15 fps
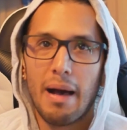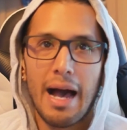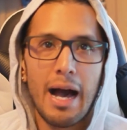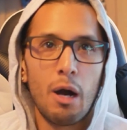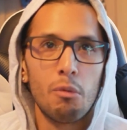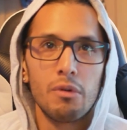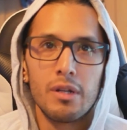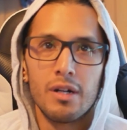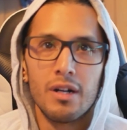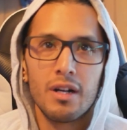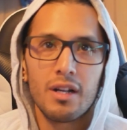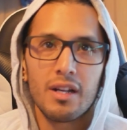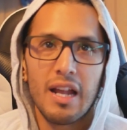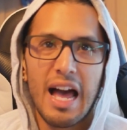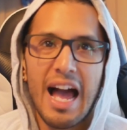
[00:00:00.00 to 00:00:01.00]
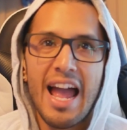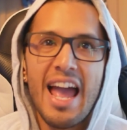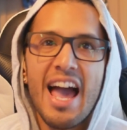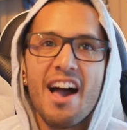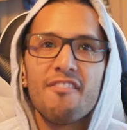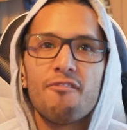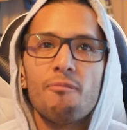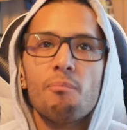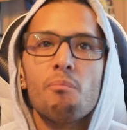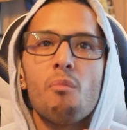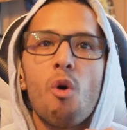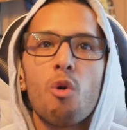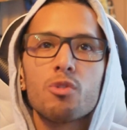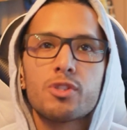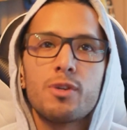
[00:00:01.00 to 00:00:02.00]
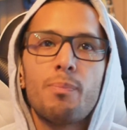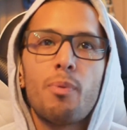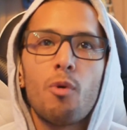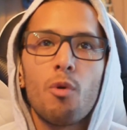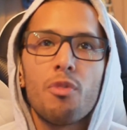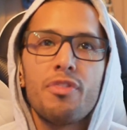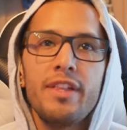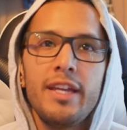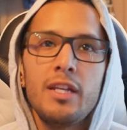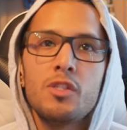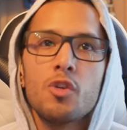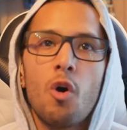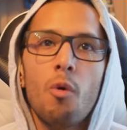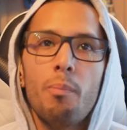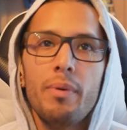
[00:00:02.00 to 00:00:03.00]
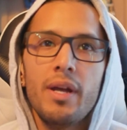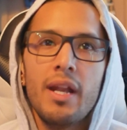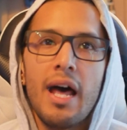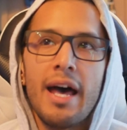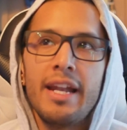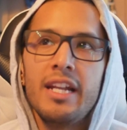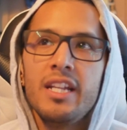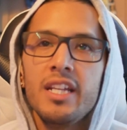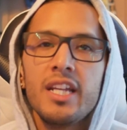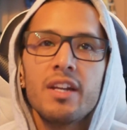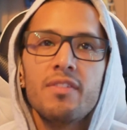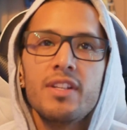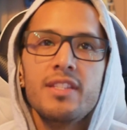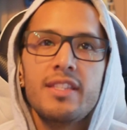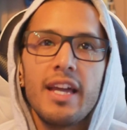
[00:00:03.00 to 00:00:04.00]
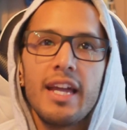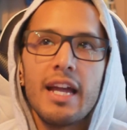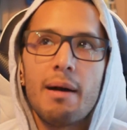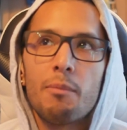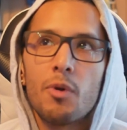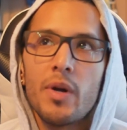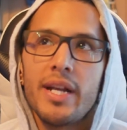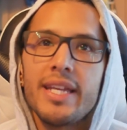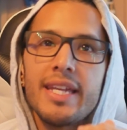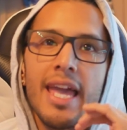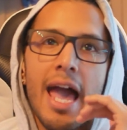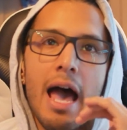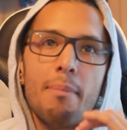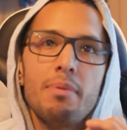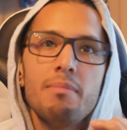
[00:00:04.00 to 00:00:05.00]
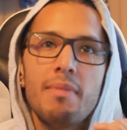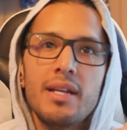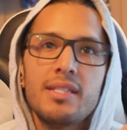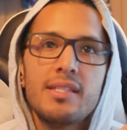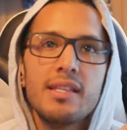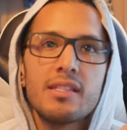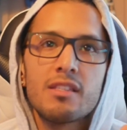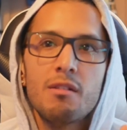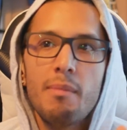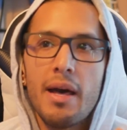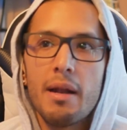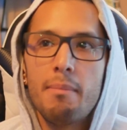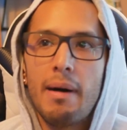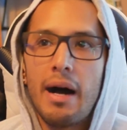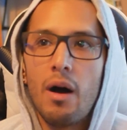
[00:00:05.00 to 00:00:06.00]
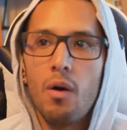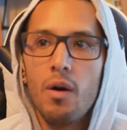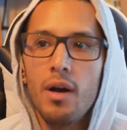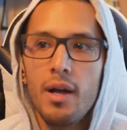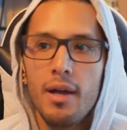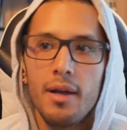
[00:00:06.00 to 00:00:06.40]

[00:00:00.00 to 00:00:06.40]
Outlook. I have multiple things open. On any given day, I'm already capping my system at about,